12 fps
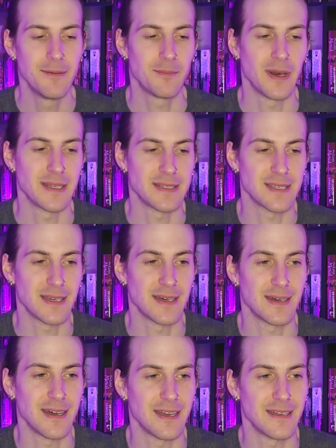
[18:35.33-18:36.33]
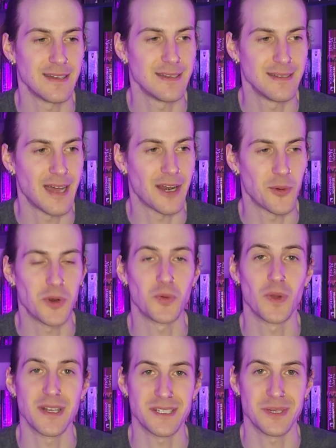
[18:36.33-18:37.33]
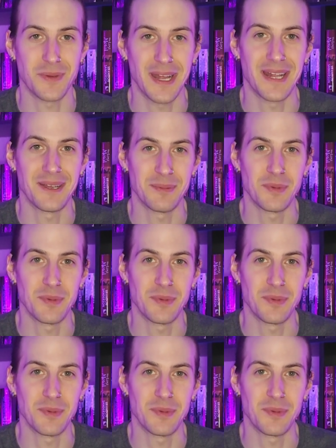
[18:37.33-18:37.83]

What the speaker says: But I don't want to rush it, right?